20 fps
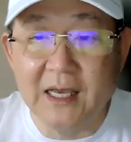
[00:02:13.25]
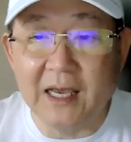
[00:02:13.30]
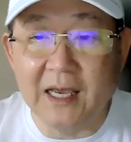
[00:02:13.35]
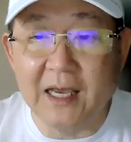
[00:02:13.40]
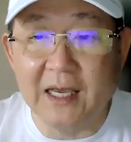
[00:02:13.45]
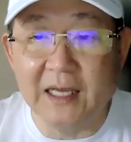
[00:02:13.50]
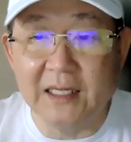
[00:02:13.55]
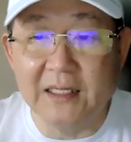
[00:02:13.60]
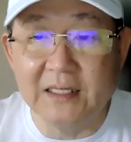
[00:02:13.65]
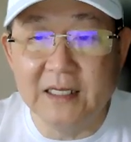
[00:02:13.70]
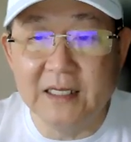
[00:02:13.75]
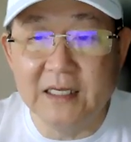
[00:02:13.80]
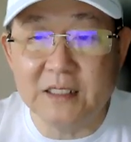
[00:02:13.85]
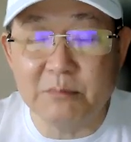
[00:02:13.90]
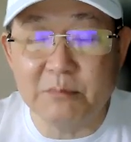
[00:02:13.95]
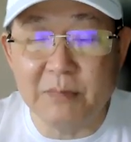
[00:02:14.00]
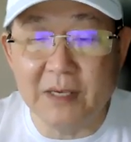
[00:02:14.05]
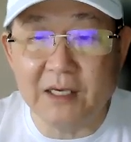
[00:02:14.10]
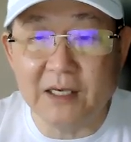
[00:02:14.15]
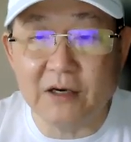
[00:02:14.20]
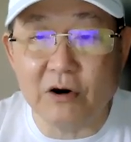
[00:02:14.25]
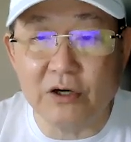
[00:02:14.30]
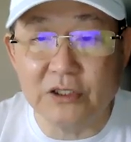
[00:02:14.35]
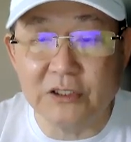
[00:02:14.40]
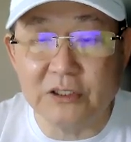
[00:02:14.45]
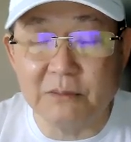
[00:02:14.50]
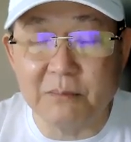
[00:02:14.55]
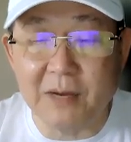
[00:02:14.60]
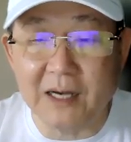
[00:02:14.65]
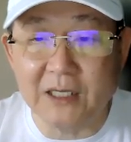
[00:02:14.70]
And this may
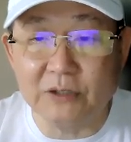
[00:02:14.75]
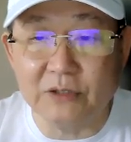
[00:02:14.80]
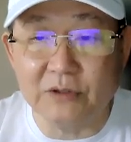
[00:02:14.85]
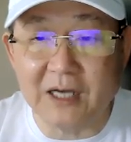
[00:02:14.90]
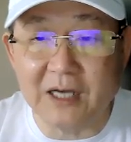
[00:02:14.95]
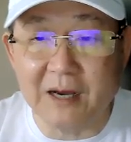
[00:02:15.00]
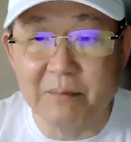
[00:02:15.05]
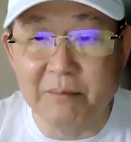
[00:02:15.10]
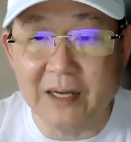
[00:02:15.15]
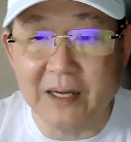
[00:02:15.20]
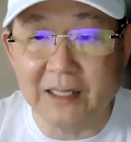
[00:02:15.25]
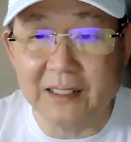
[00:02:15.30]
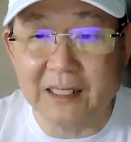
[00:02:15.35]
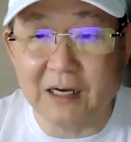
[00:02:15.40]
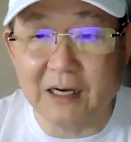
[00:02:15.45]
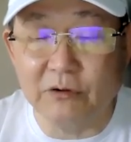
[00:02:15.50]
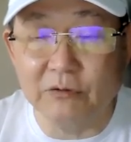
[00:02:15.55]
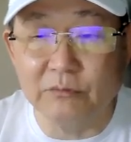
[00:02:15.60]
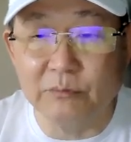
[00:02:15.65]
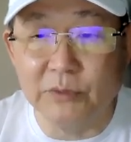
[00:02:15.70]
cause the market to come back down,